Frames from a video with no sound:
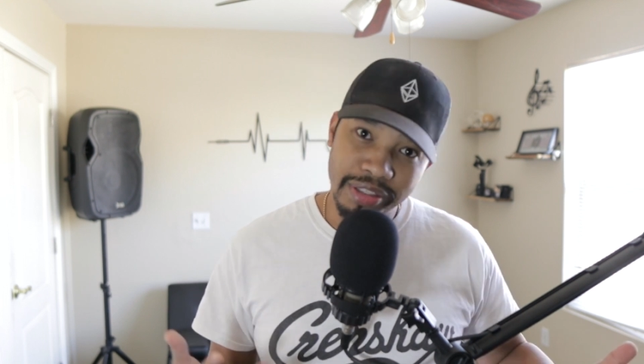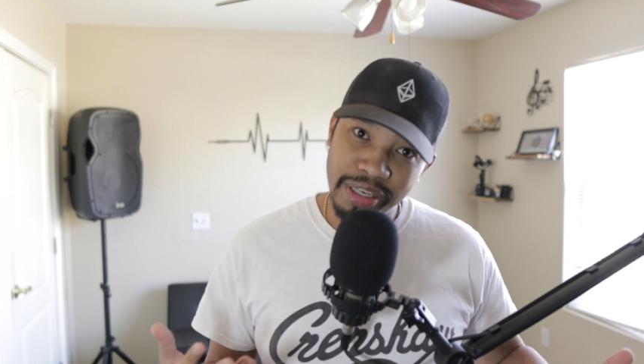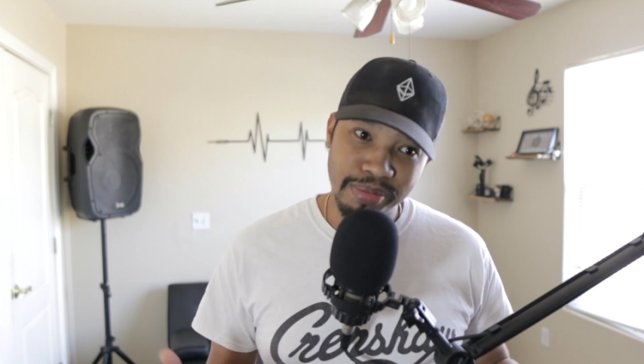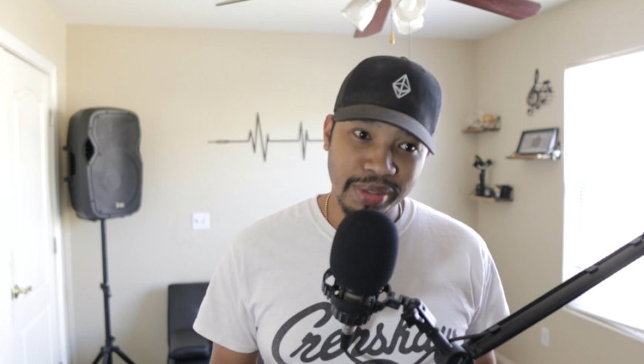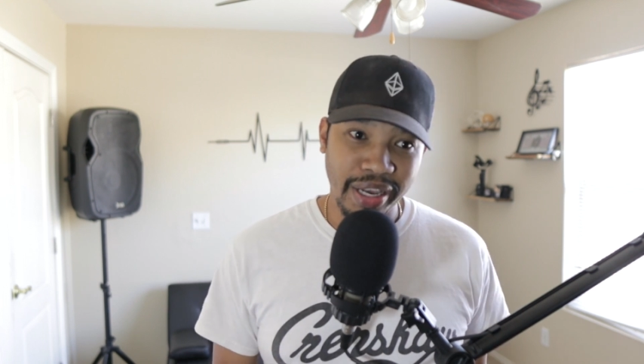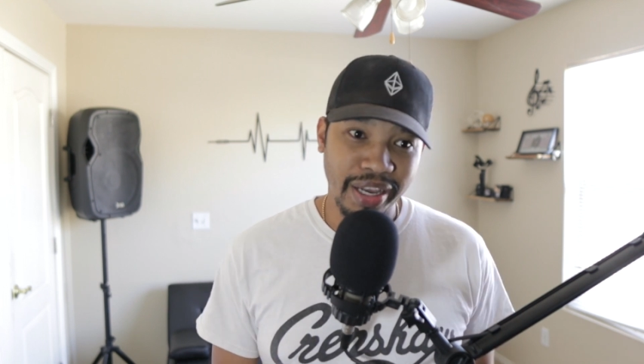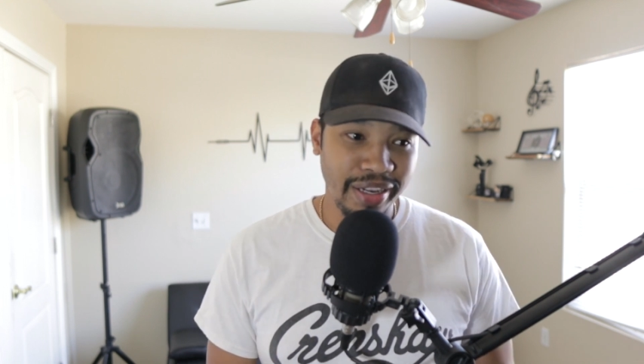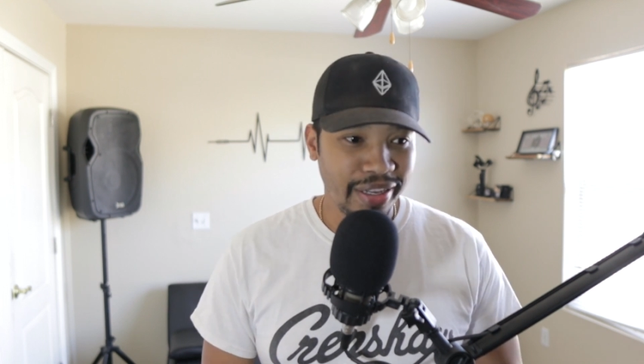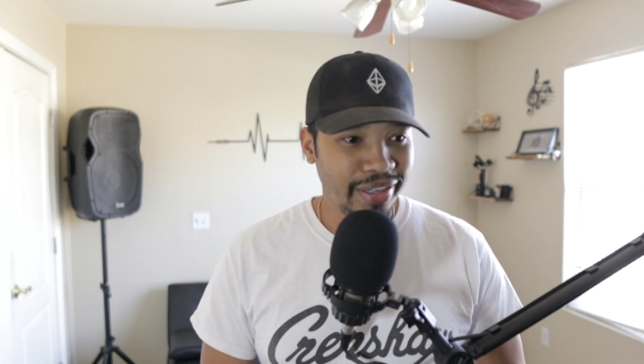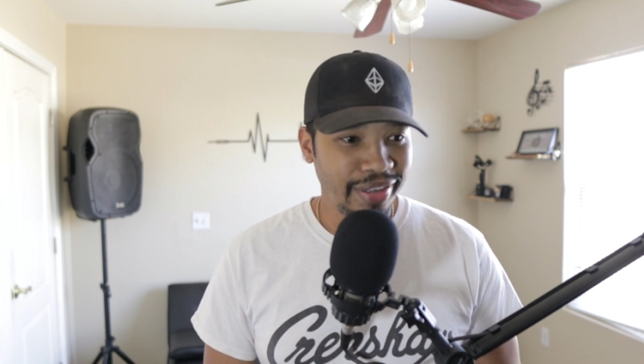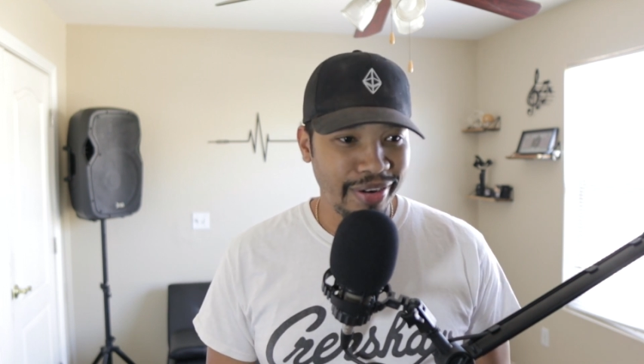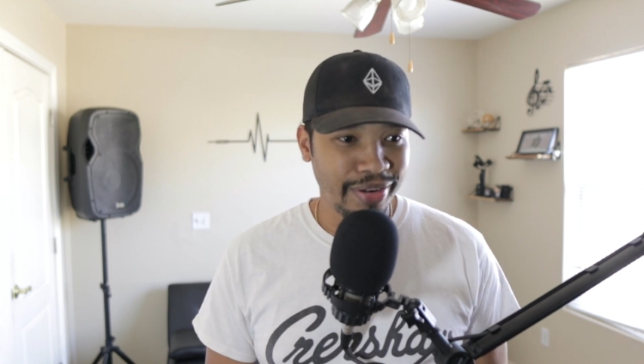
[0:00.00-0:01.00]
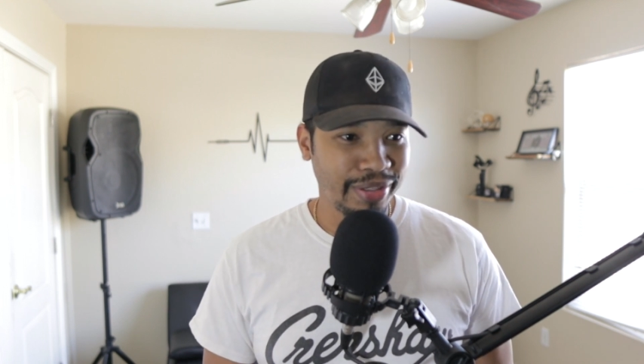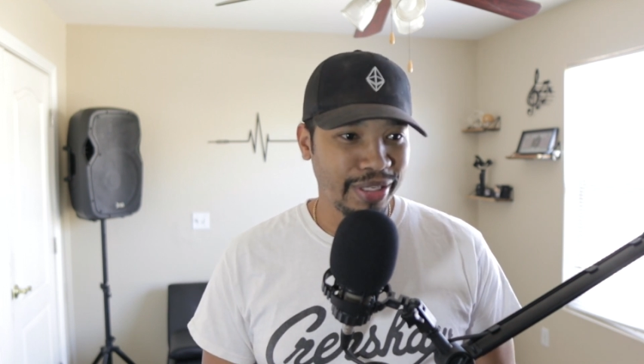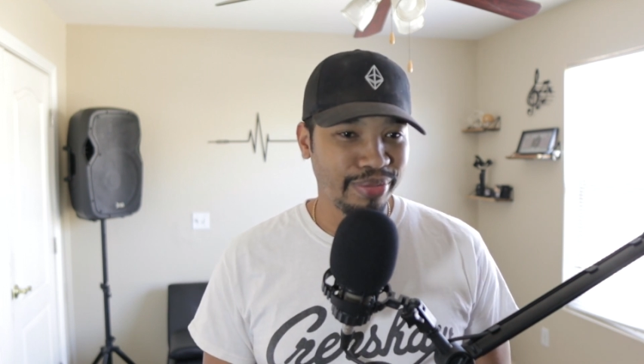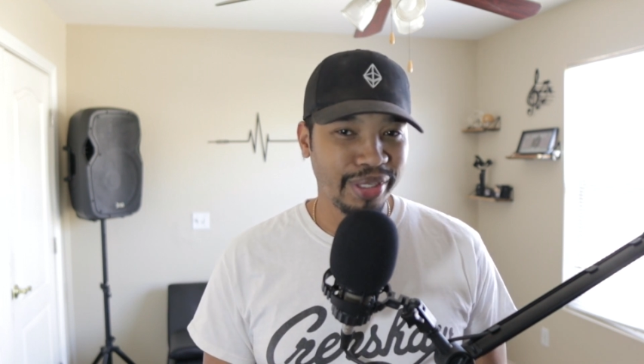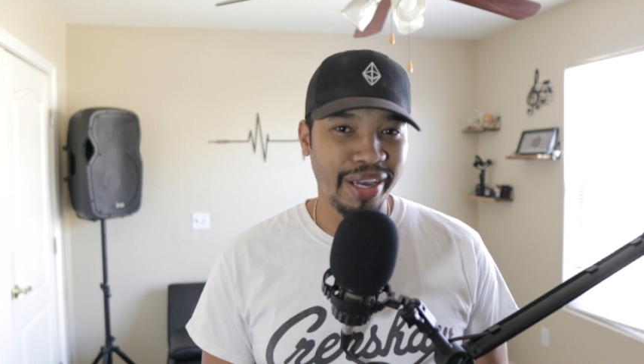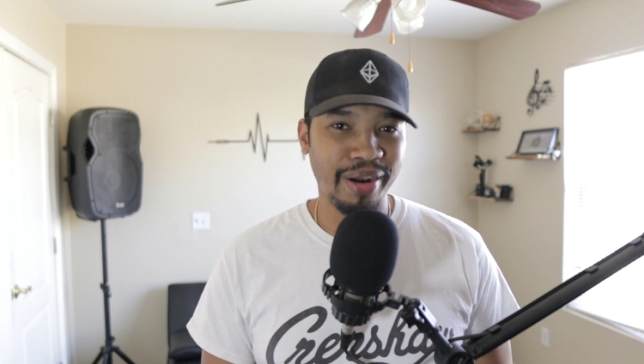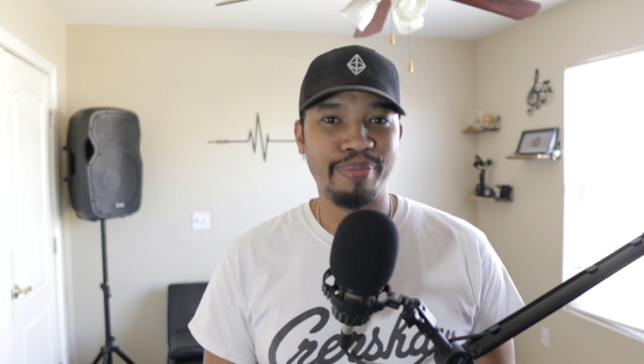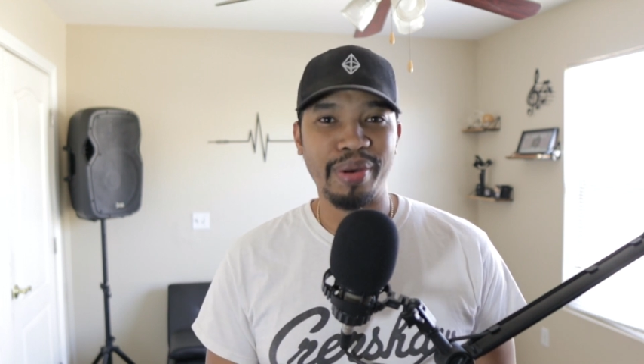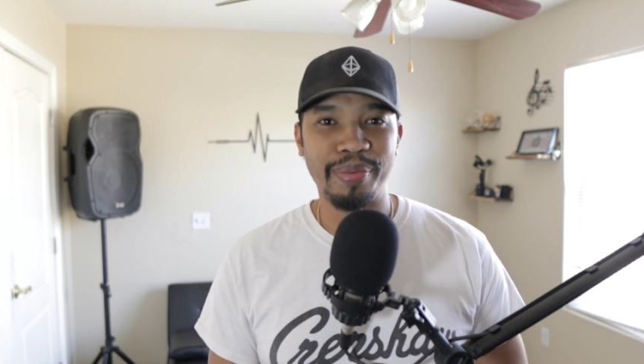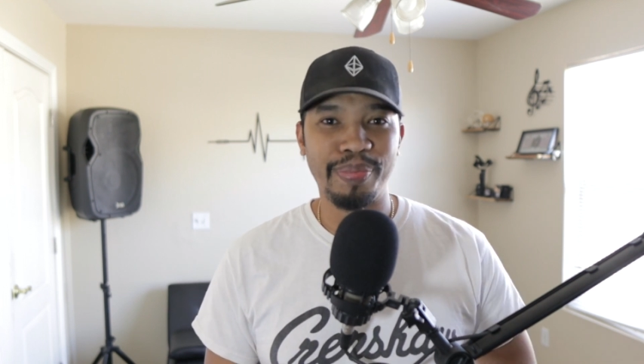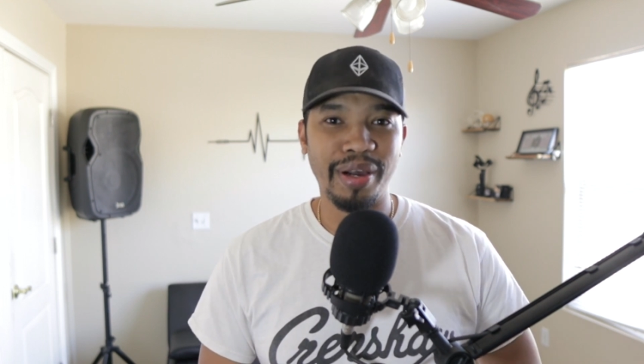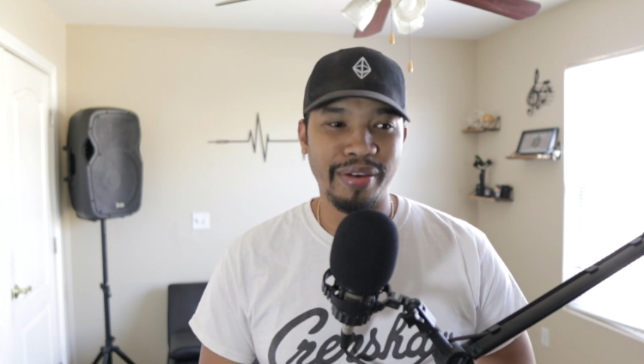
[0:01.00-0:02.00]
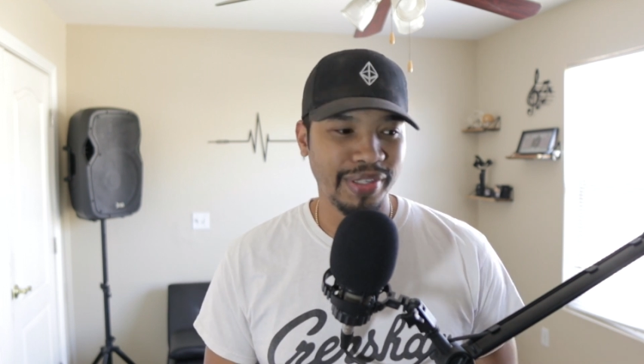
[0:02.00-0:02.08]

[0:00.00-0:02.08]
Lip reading: Something's gotta pop off.